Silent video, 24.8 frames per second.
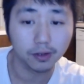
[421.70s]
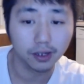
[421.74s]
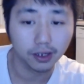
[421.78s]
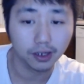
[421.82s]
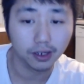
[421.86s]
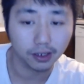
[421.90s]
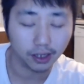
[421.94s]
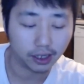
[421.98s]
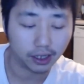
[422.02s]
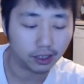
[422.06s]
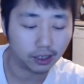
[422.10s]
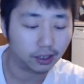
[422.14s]

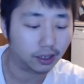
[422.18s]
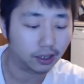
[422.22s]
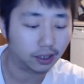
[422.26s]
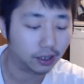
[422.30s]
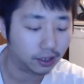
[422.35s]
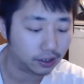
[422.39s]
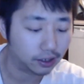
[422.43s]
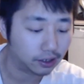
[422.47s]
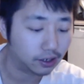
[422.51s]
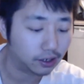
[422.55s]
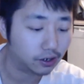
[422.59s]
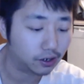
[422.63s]
like
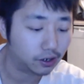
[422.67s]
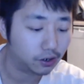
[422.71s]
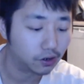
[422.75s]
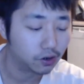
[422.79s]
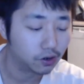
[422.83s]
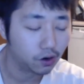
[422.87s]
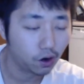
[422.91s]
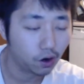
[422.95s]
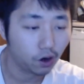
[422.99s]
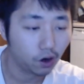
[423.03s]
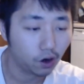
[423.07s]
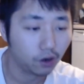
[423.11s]
you know,
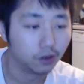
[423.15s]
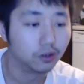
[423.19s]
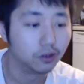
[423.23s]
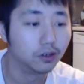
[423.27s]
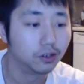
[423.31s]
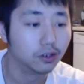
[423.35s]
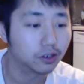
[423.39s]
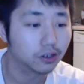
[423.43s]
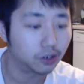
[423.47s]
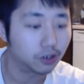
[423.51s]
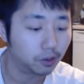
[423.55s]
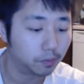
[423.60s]

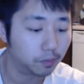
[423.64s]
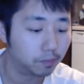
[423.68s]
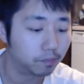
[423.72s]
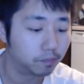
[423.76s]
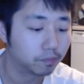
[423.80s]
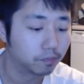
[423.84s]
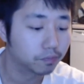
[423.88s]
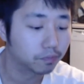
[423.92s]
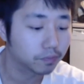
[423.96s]
some